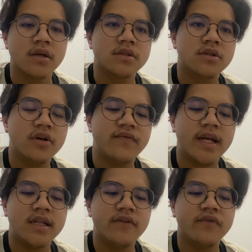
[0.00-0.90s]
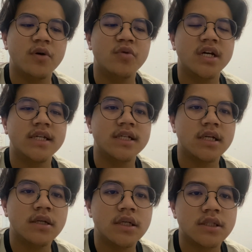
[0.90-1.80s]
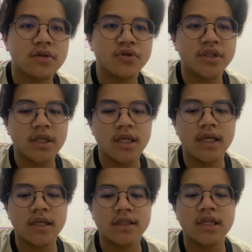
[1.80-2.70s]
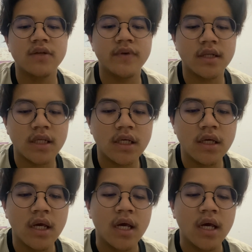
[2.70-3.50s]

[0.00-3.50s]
So effective communication is crucial in this activity,